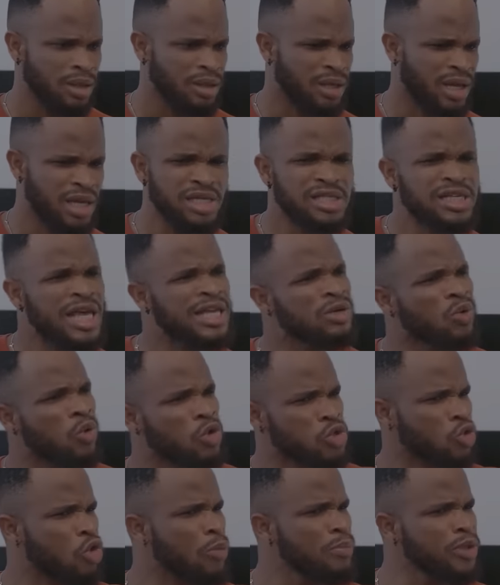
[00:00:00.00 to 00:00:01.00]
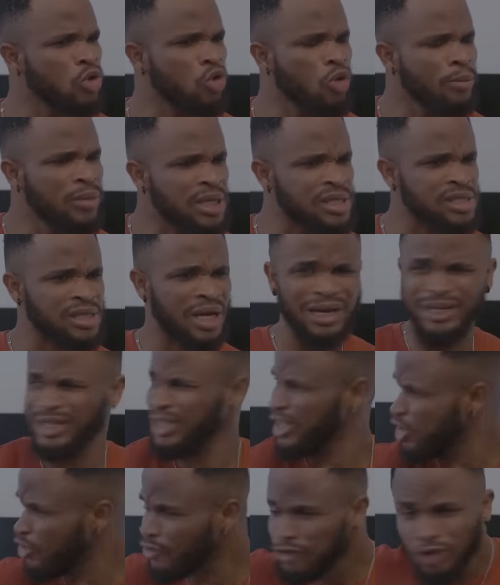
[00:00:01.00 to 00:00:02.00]
He said he was coming home later.
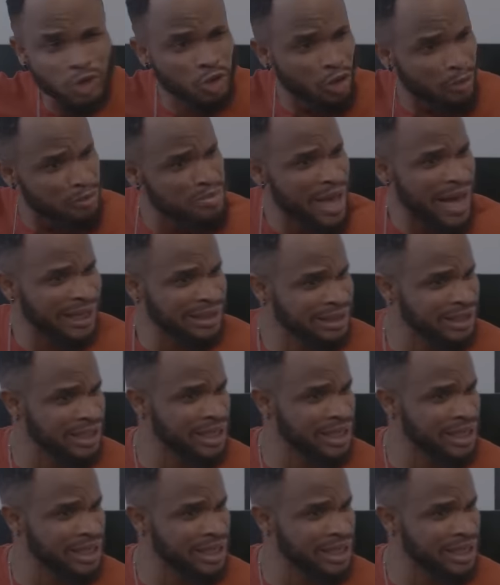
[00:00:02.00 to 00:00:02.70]
He even dropped me at the